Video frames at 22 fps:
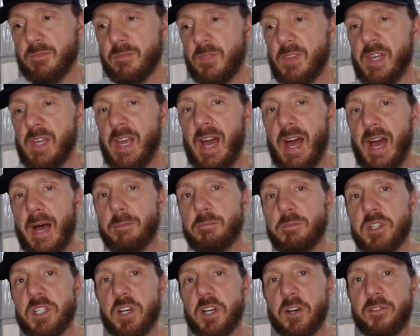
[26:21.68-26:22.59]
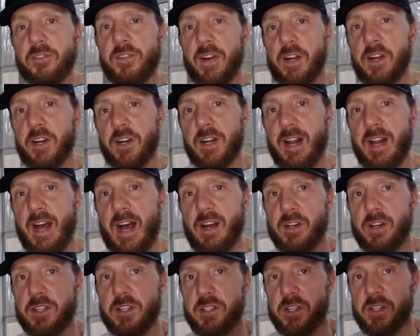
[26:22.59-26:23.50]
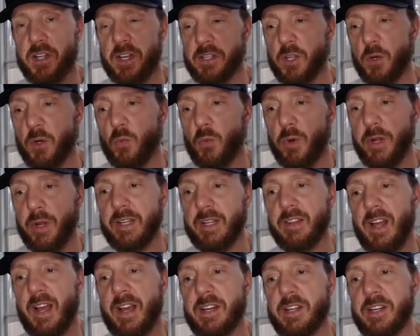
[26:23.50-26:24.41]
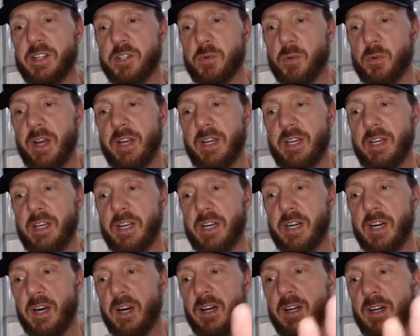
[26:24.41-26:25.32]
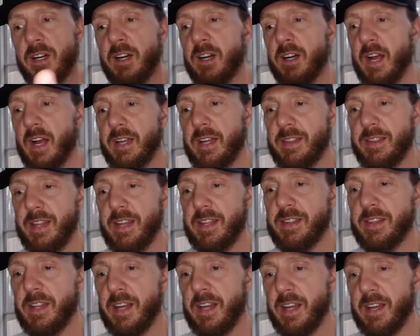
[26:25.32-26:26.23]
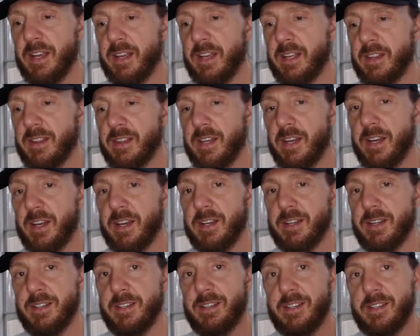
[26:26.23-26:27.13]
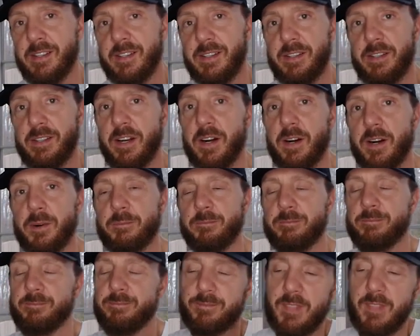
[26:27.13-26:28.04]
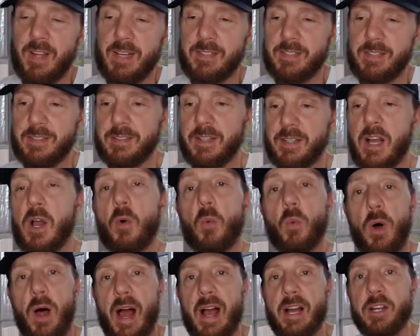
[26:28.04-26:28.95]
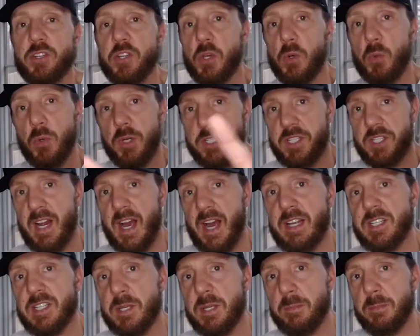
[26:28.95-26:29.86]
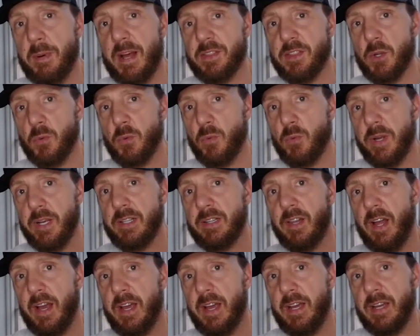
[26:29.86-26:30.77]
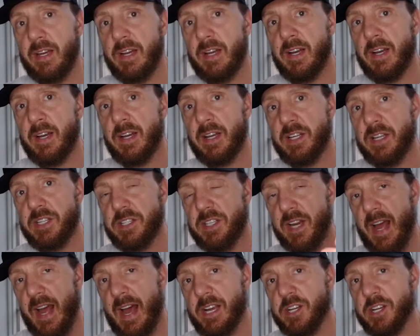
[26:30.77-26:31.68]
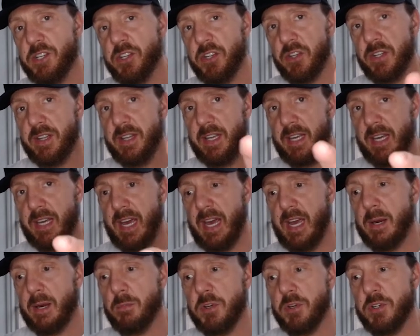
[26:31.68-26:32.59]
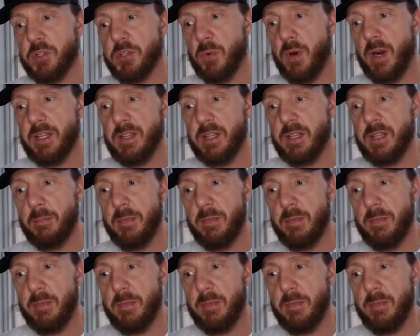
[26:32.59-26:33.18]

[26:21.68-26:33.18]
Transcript: Yeah, I'm still figuring it out, because like the ring light is right here, and then you know, well, actually, what's nice about the ring light is that actually the camera's right in the